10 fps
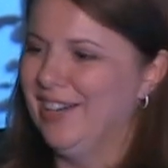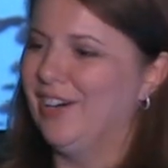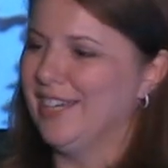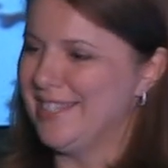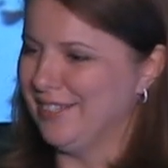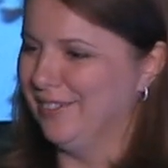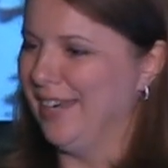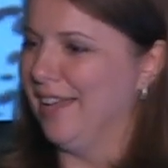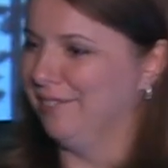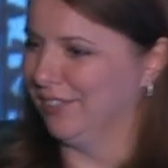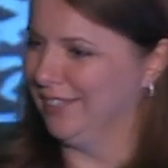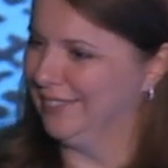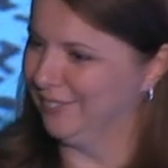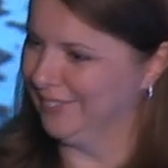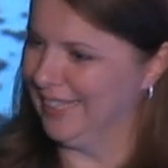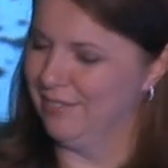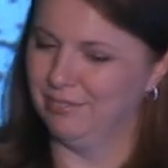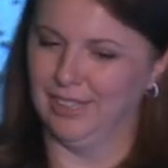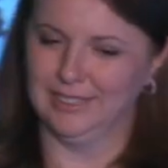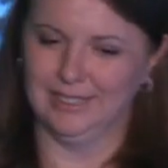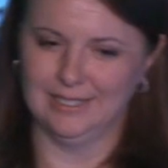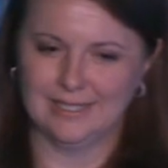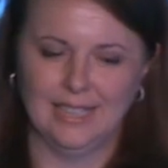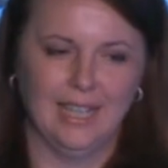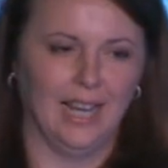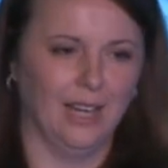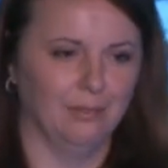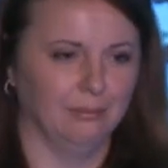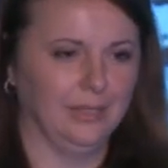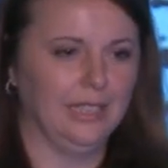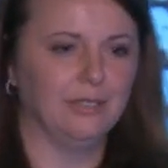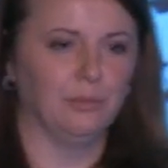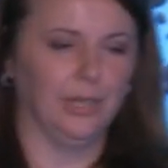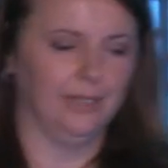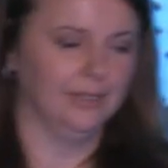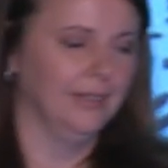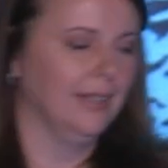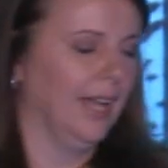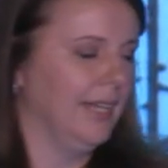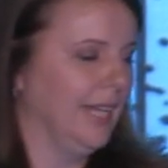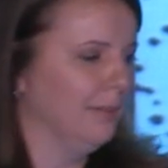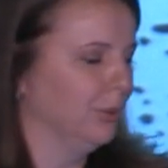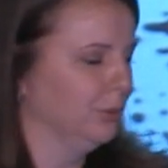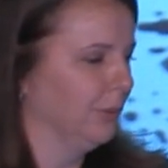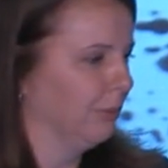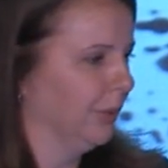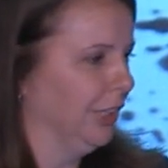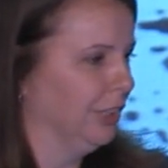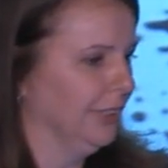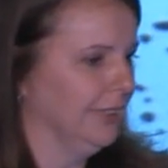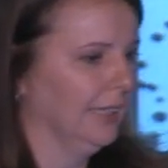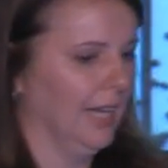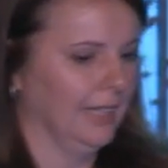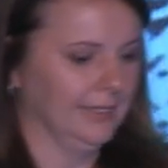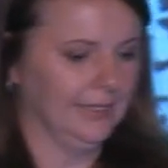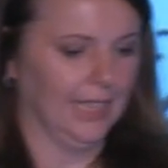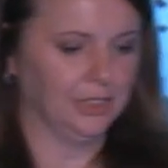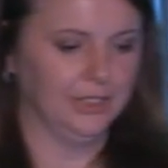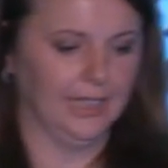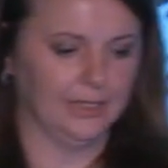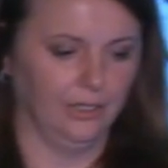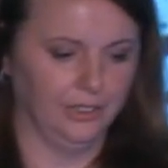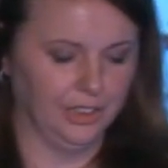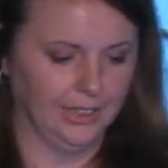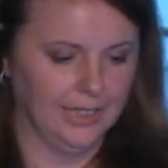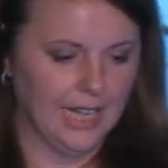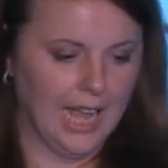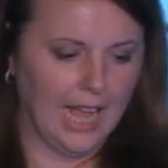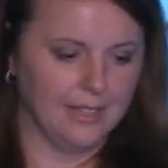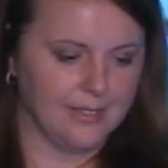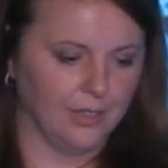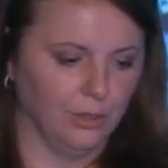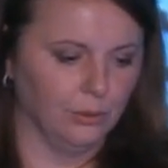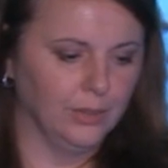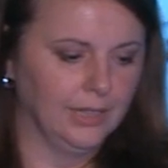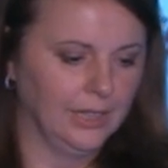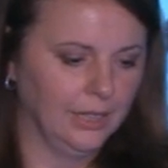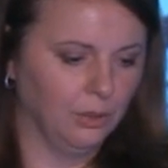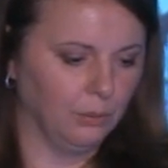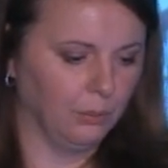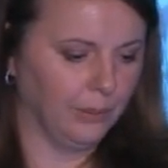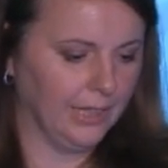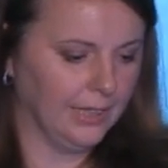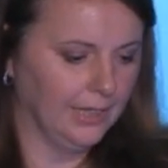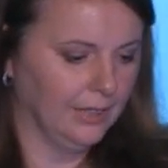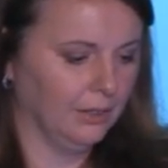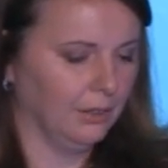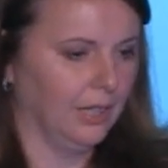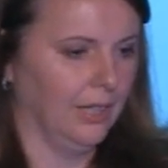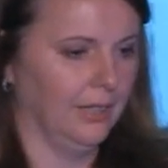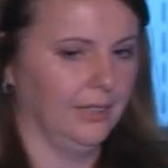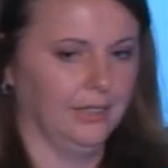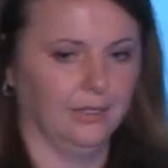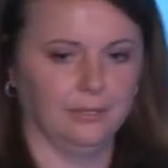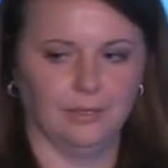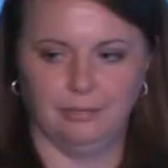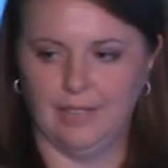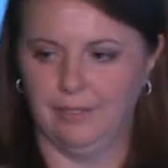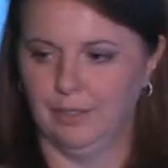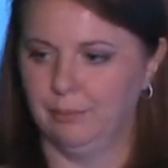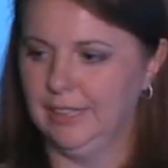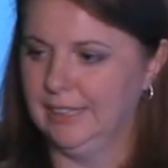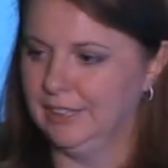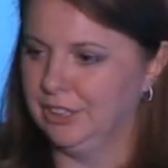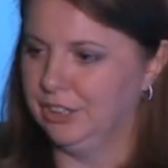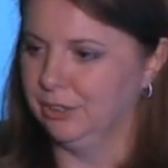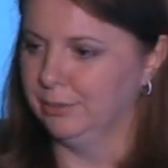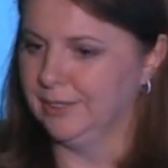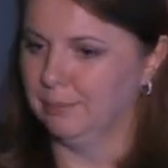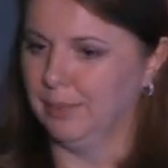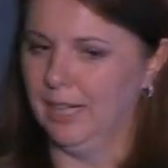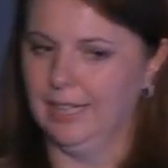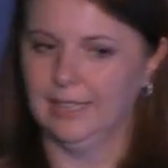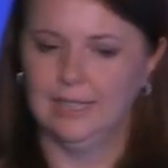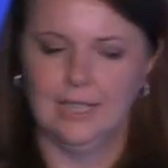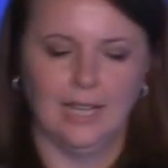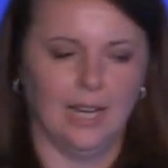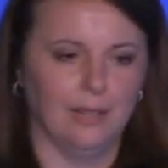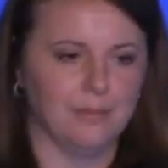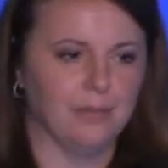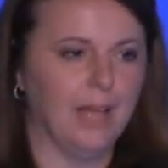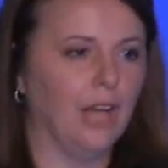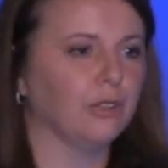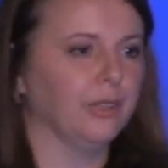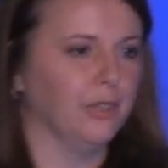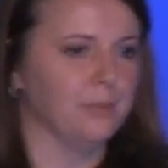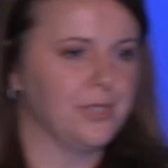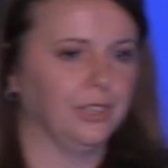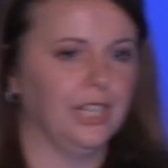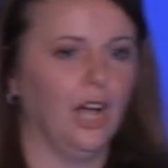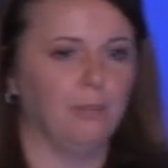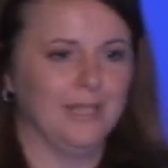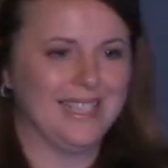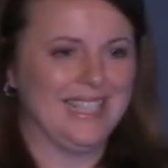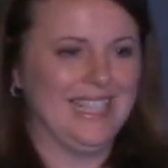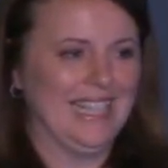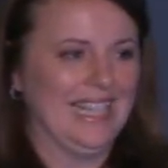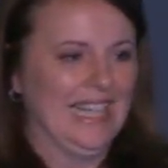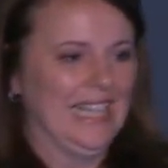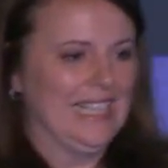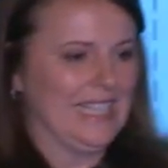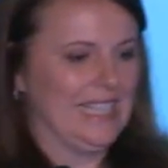on its own had a very difficult time finding these, even when enabled with really good detection technology. And so what we found that we needed to do was apply some algorithms that could help us see the